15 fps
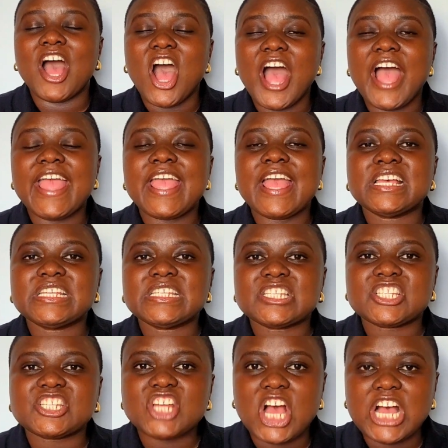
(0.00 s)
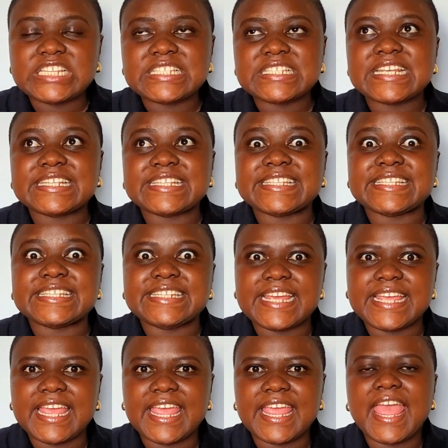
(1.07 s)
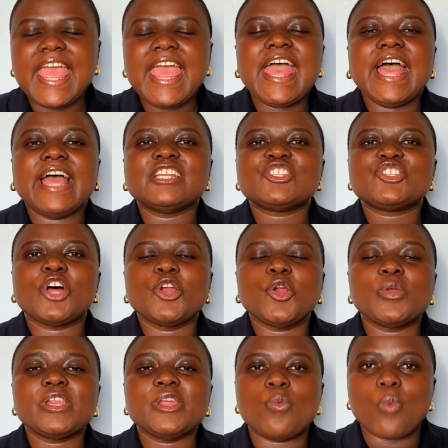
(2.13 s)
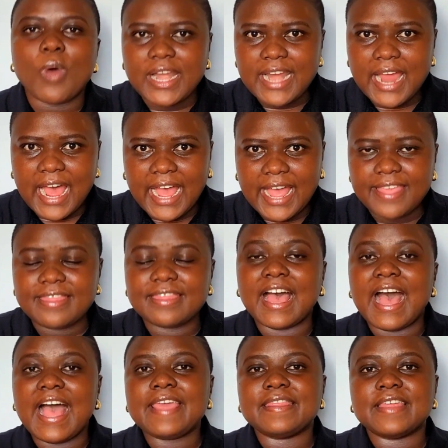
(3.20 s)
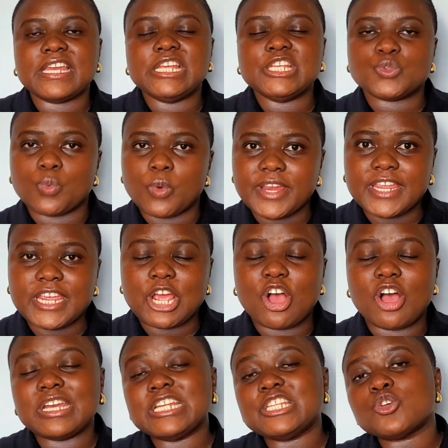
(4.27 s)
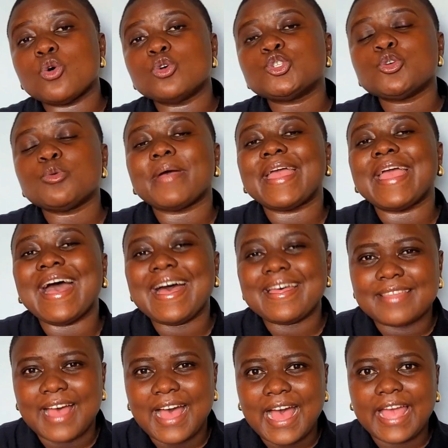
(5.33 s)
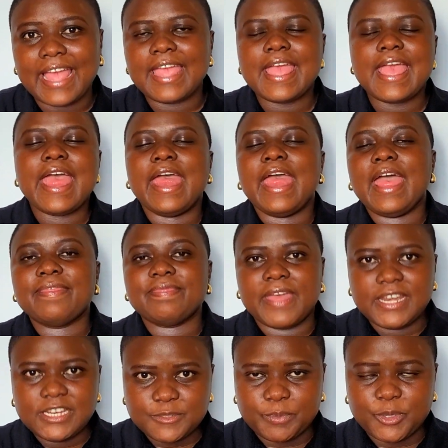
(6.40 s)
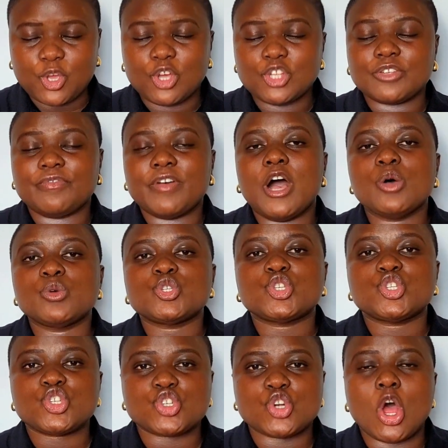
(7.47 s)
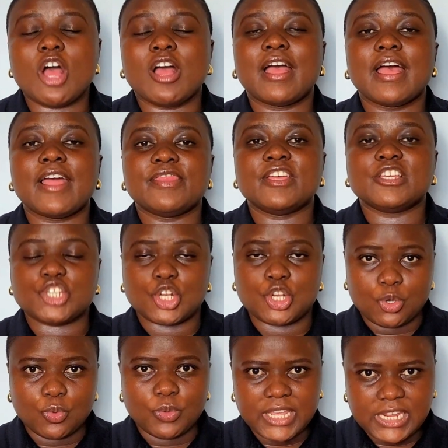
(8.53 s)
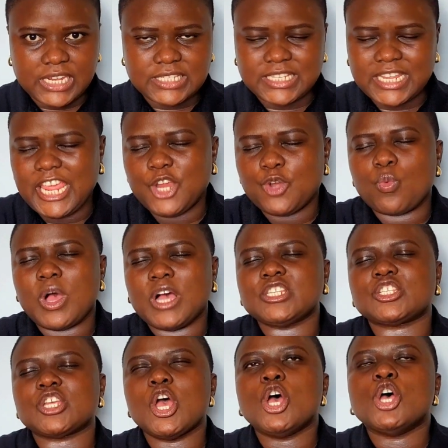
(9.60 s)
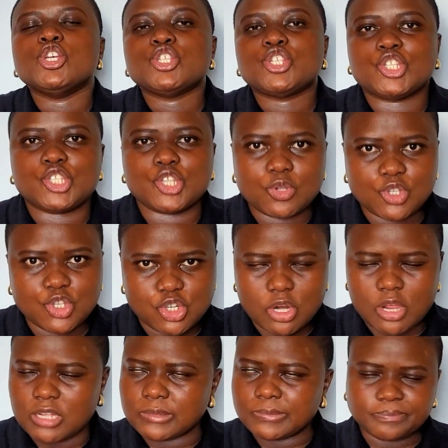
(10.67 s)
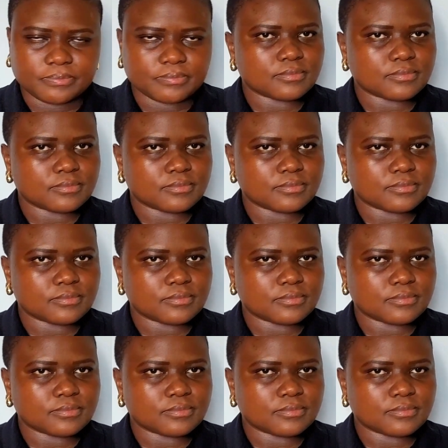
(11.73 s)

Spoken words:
eye starts stinging. And it's not only one eye, the eye that he's working on, it's also my other eye. And that is because of how strong this glue is. It was so strong.